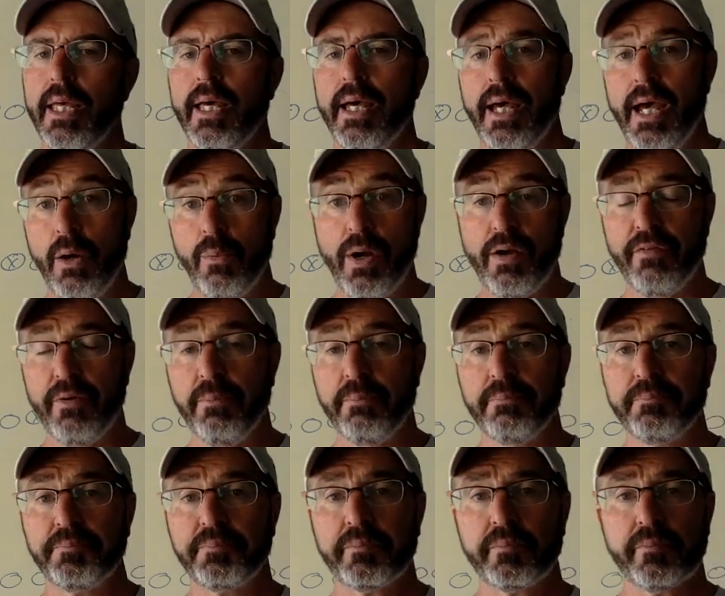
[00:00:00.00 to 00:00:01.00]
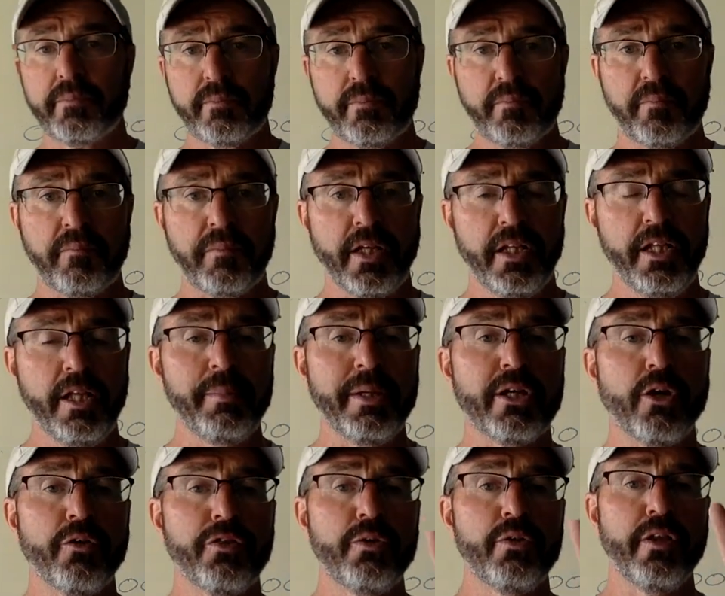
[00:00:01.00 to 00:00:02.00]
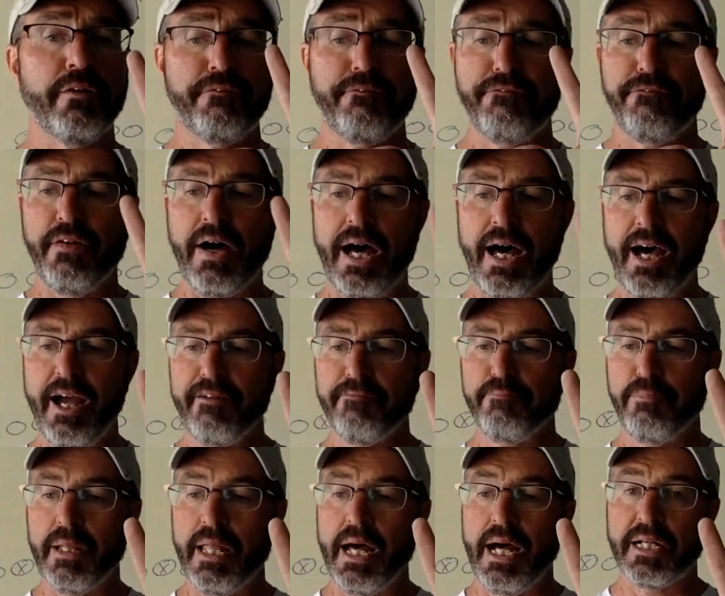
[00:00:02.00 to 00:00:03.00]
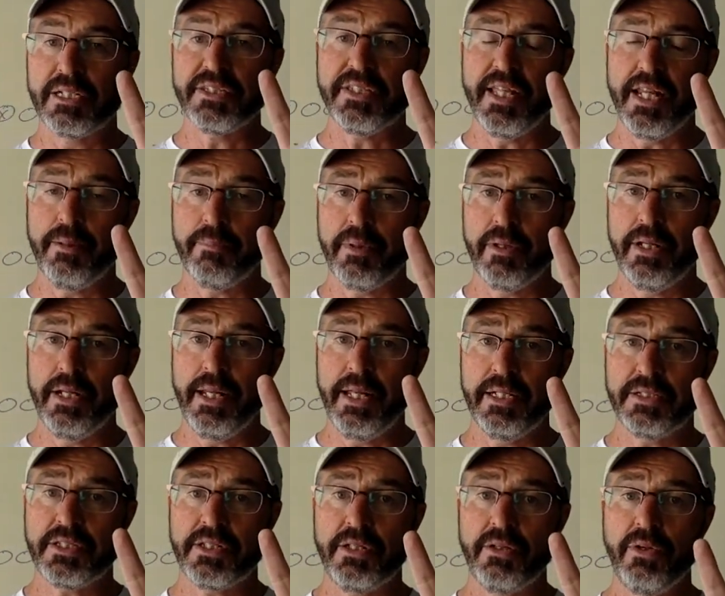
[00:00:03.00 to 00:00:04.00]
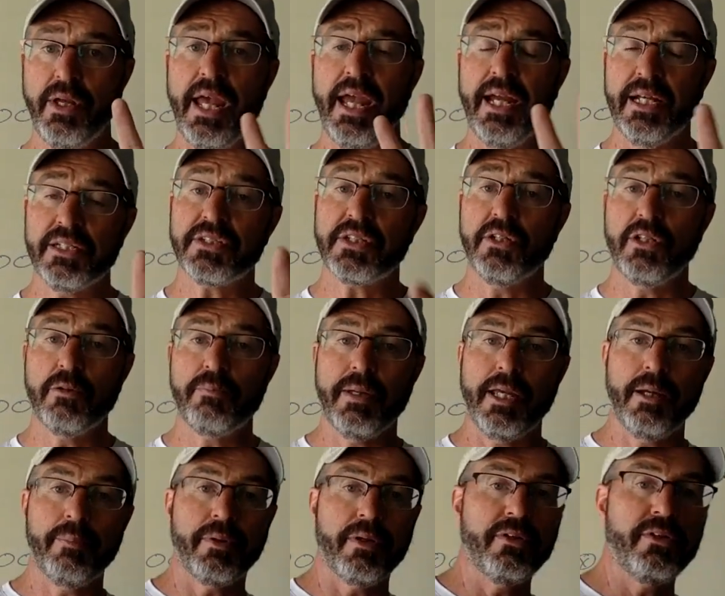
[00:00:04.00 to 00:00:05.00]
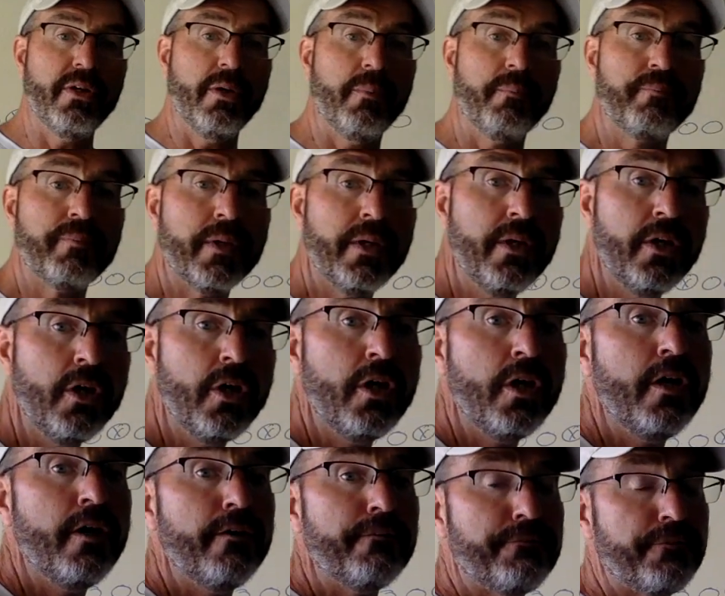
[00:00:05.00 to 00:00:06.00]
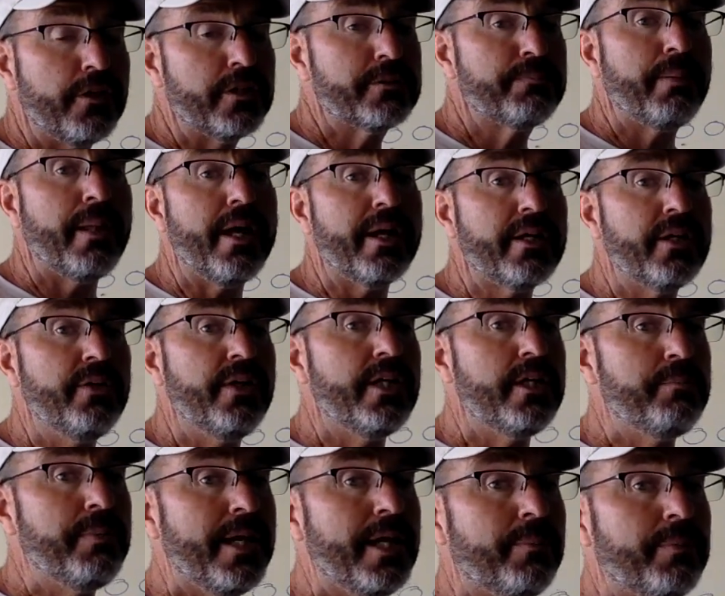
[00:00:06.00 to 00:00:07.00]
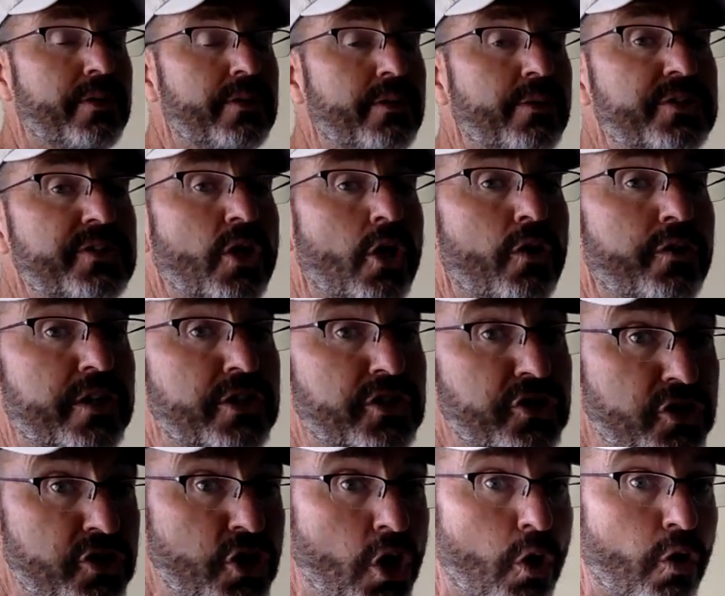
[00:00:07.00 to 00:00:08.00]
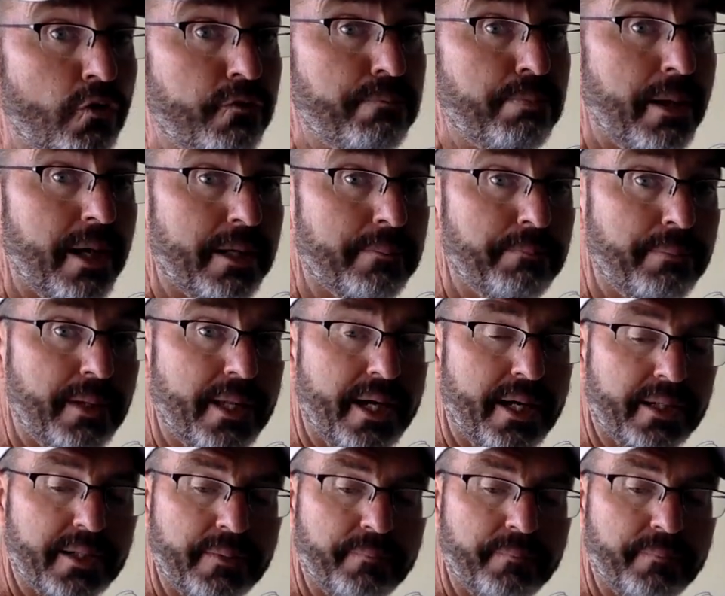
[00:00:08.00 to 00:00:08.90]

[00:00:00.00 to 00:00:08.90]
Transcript: However, let me go through the five blocks that I'm going to ask you to be able to do. First block you need to be able to do is called the stovepipe block.